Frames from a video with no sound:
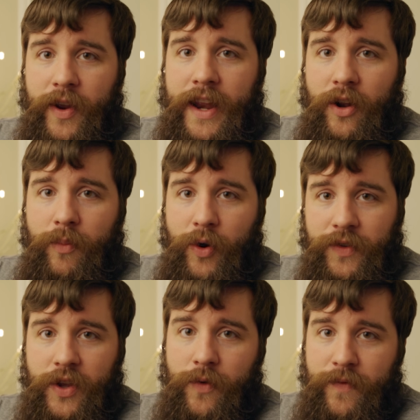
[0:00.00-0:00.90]
can handle
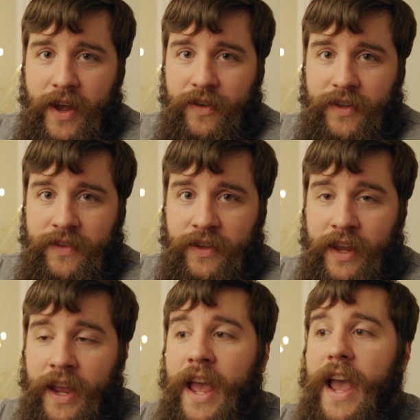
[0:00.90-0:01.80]
most cube files
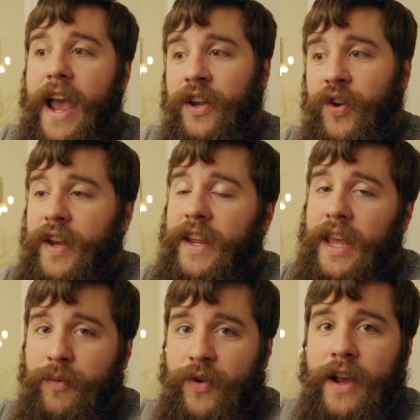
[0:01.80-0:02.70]
easily, and you need to
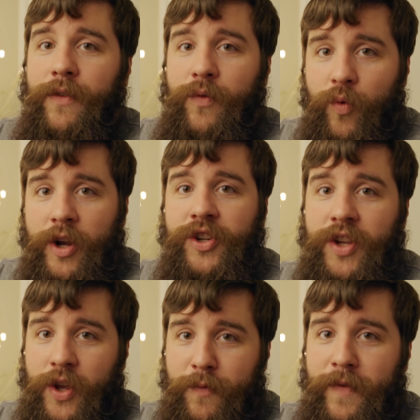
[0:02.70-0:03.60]
keep track of
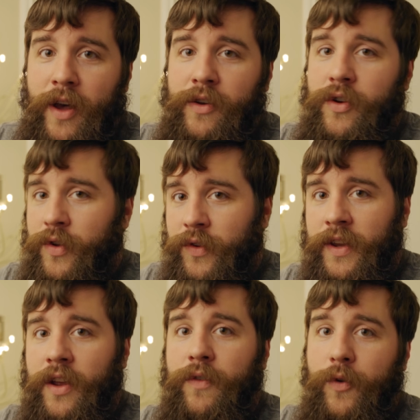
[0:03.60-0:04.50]
which cube file you're
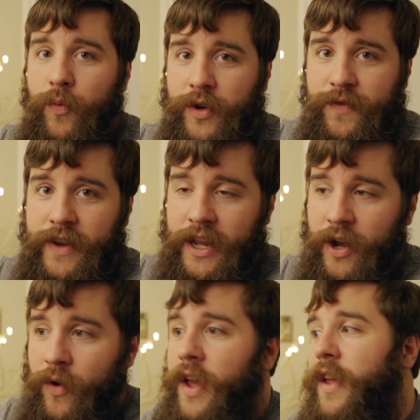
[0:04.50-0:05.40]
using for which
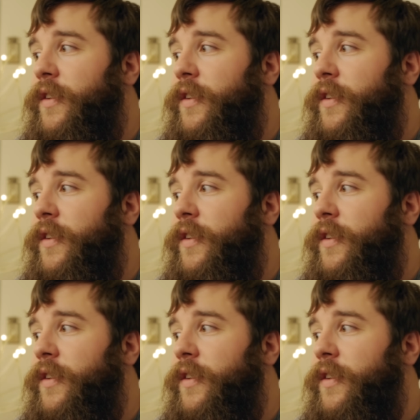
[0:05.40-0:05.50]
video.